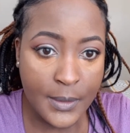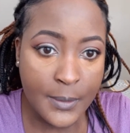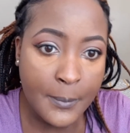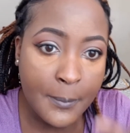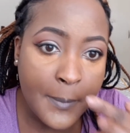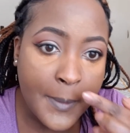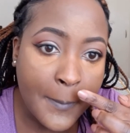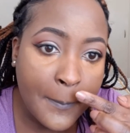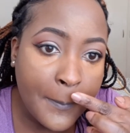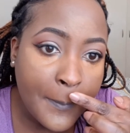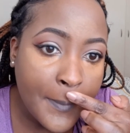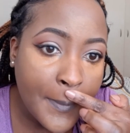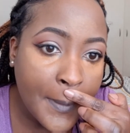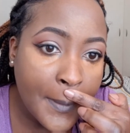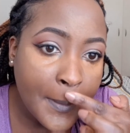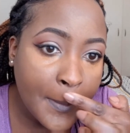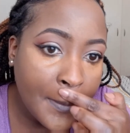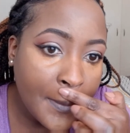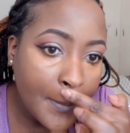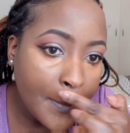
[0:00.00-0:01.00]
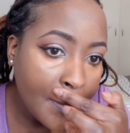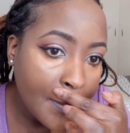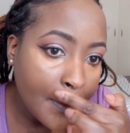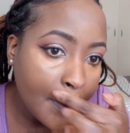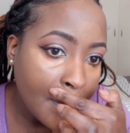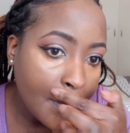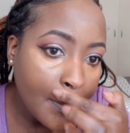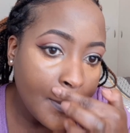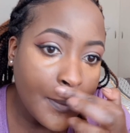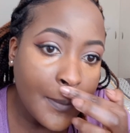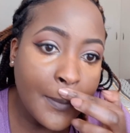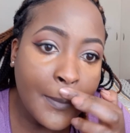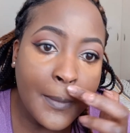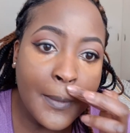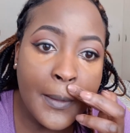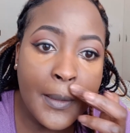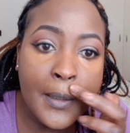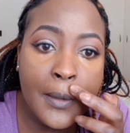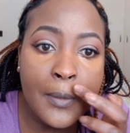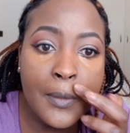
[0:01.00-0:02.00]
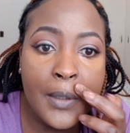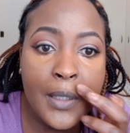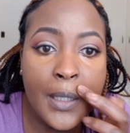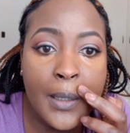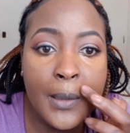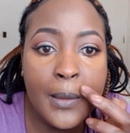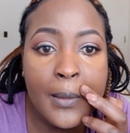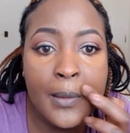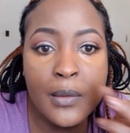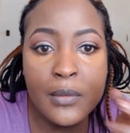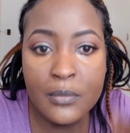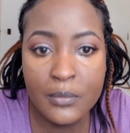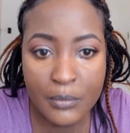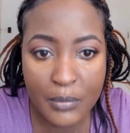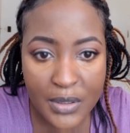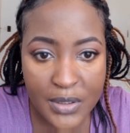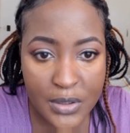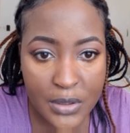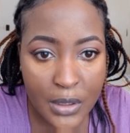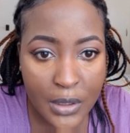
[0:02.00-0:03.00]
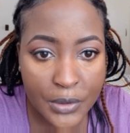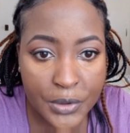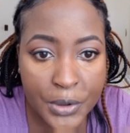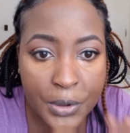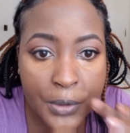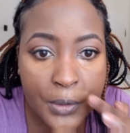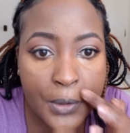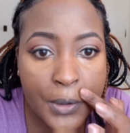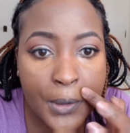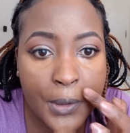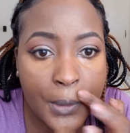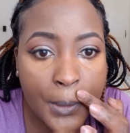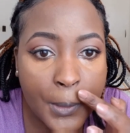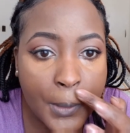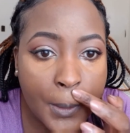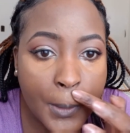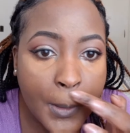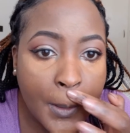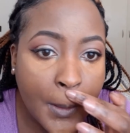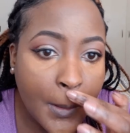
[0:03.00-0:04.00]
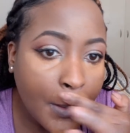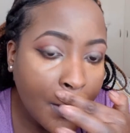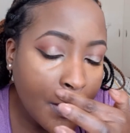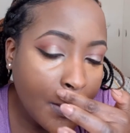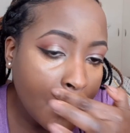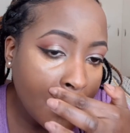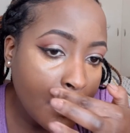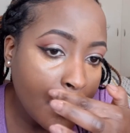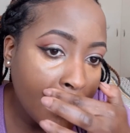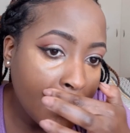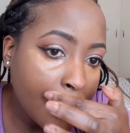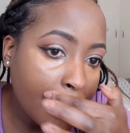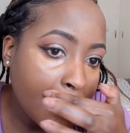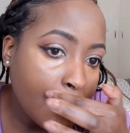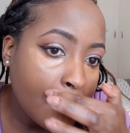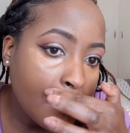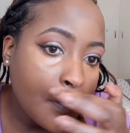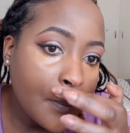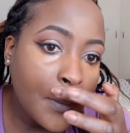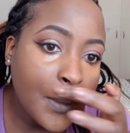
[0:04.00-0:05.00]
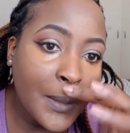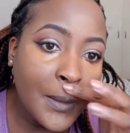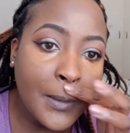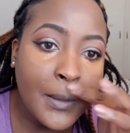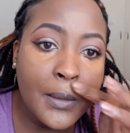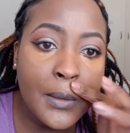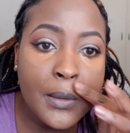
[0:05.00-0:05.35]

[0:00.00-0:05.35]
my beard area, mustache area, as I call it.